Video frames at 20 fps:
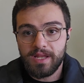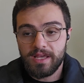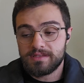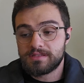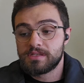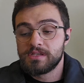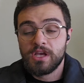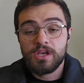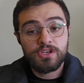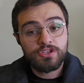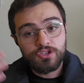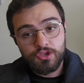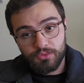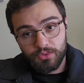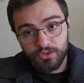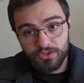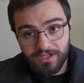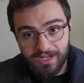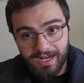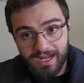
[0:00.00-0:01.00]
in place.
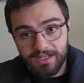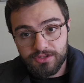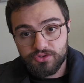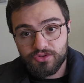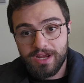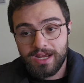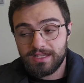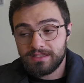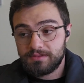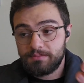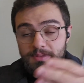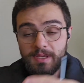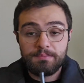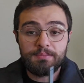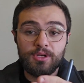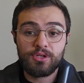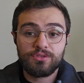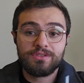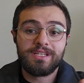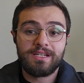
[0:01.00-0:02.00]
So who did I attract?
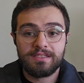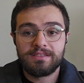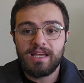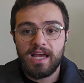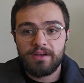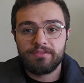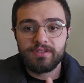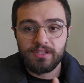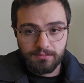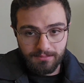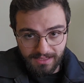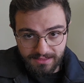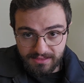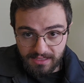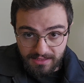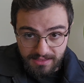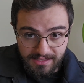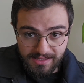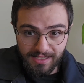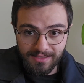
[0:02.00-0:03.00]
People who didn't have their
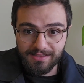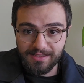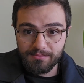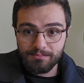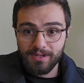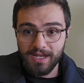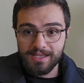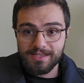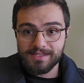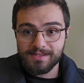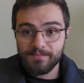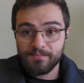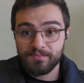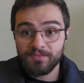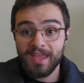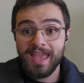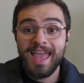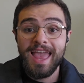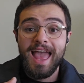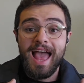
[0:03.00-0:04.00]
mental state in place.
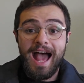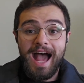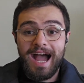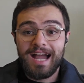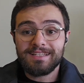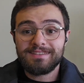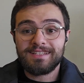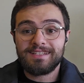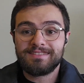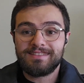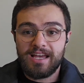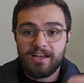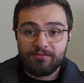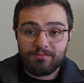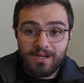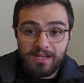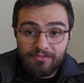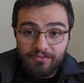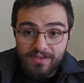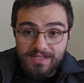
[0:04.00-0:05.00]
I didn't
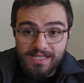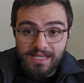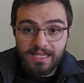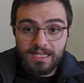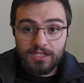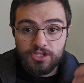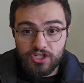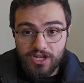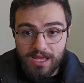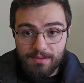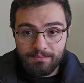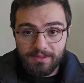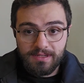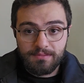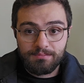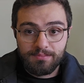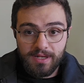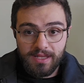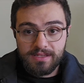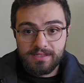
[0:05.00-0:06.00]
have my physical shape
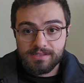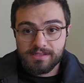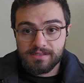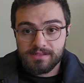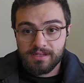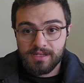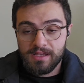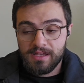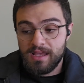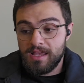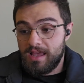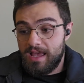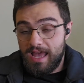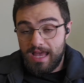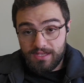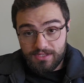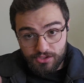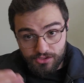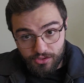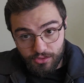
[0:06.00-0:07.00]
in place.
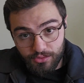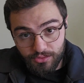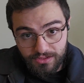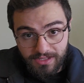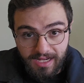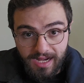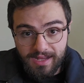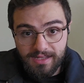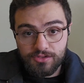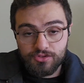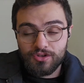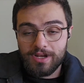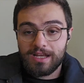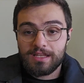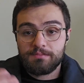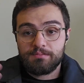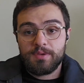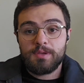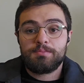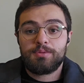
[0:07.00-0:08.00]
So who did I
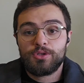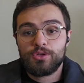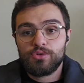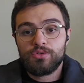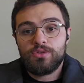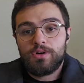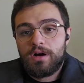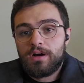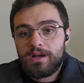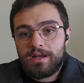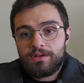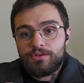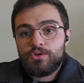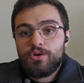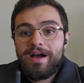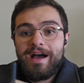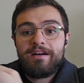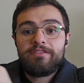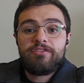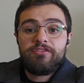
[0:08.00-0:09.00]
attract? People
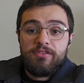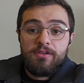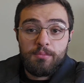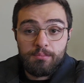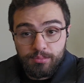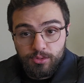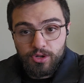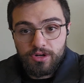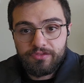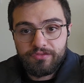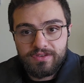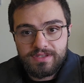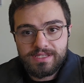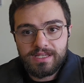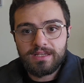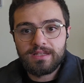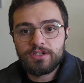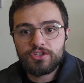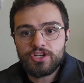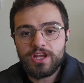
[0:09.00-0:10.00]
who have poor
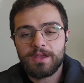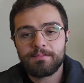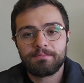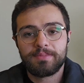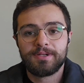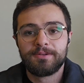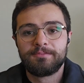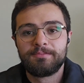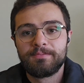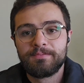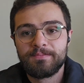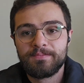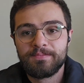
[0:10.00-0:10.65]
physical shape.